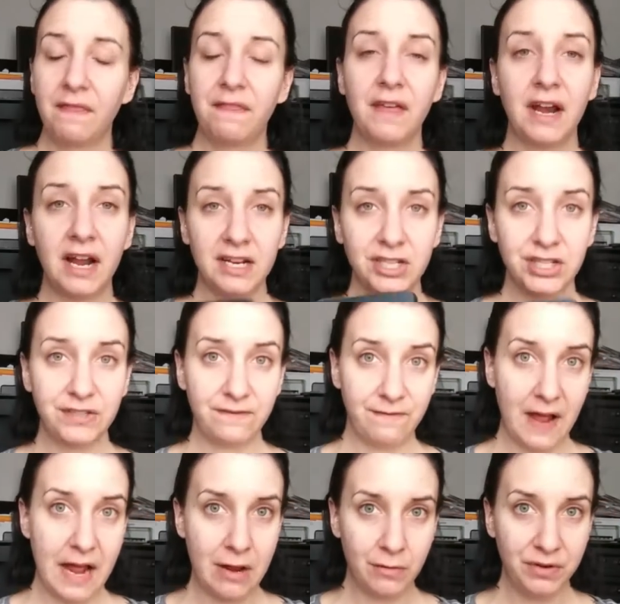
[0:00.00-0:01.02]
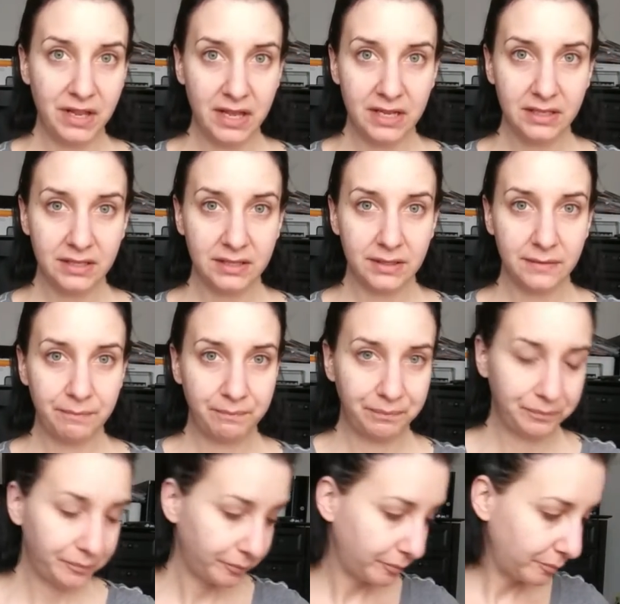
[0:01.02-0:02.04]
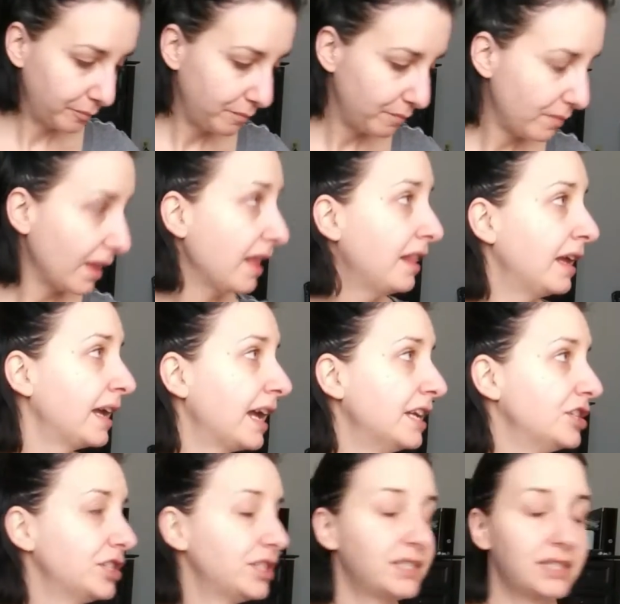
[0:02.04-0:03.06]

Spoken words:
that I just found this. Like, I